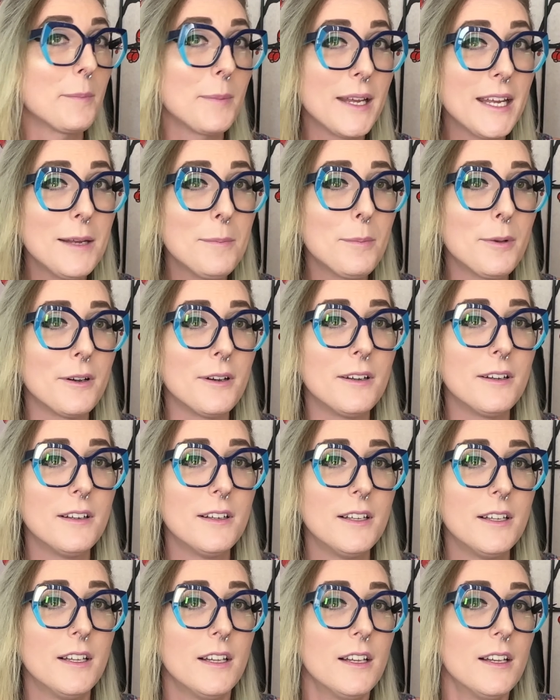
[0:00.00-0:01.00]
people?
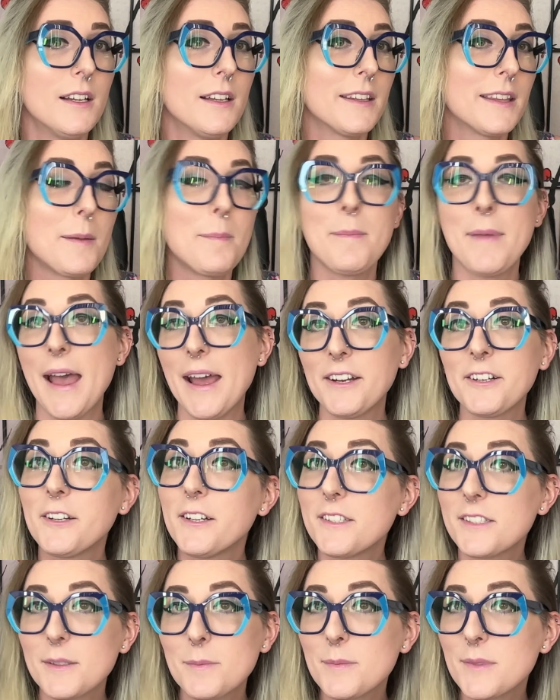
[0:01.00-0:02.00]
The
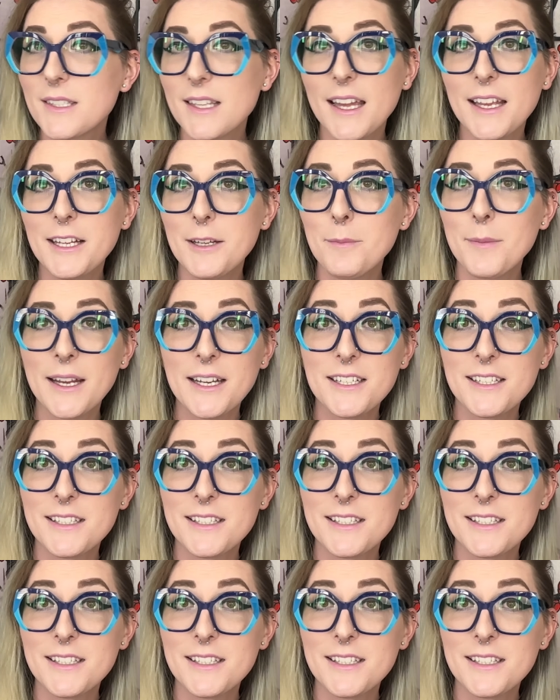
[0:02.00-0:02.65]
mannerisms that you may